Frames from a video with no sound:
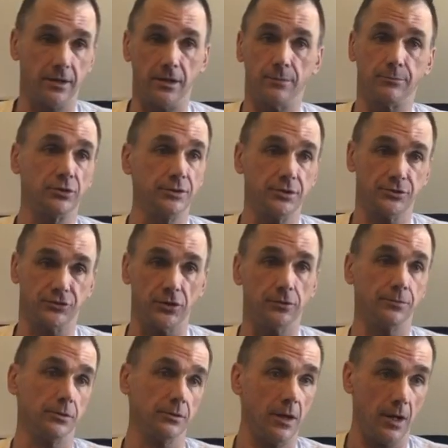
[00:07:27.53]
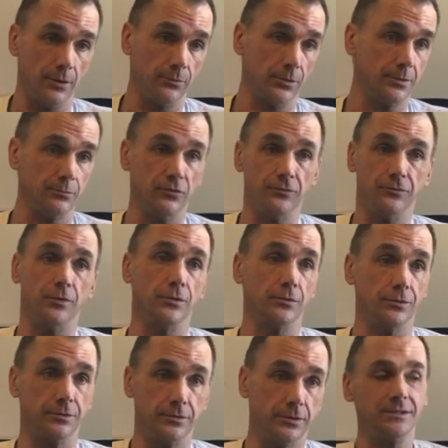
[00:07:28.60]
that I'm clean and sober, I want to move
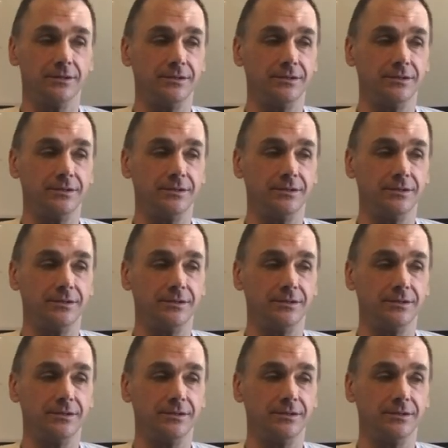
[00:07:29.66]
forward.